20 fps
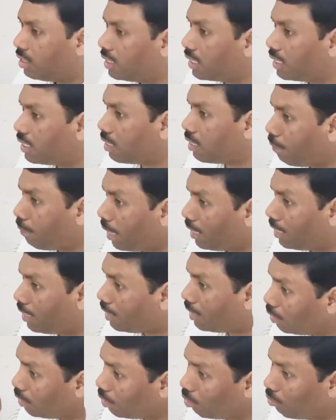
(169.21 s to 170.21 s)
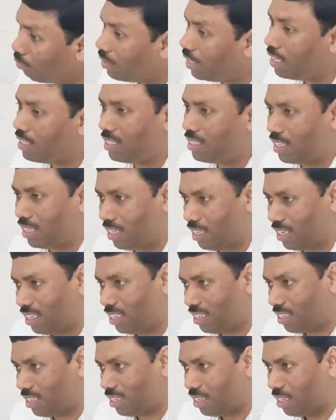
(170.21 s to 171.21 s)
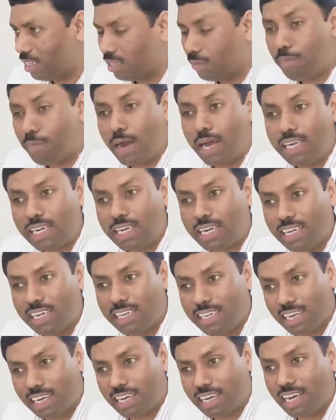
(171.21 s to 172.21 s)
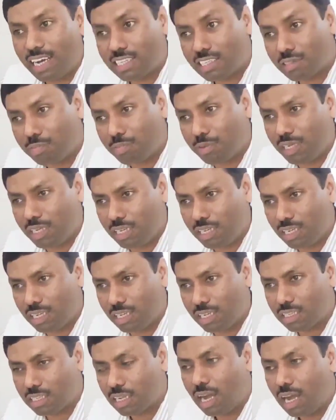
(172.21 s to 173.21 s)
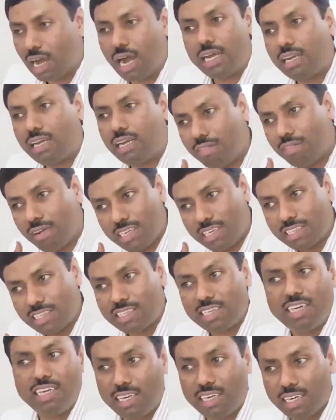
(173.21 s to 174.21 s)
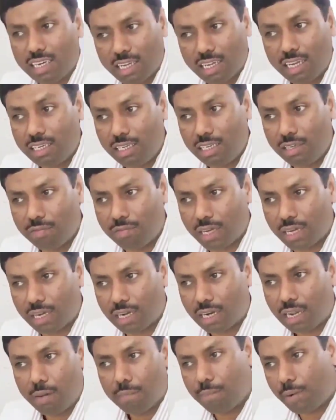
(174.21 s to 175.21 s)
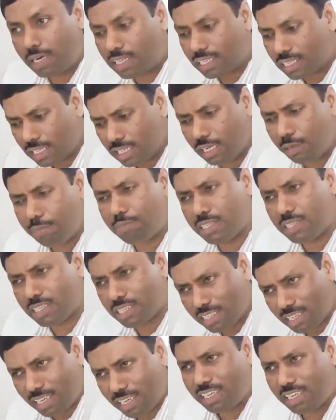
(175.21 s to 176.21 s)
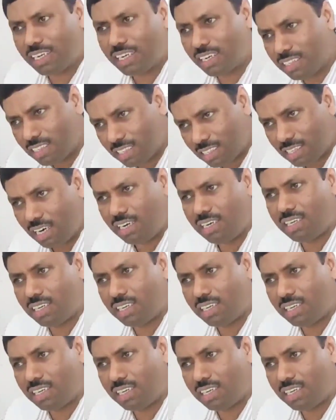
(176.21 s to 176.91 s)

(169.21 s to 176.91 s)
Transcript: This is my innovation, my clinical experience. I never studied anywhere, but keep studying,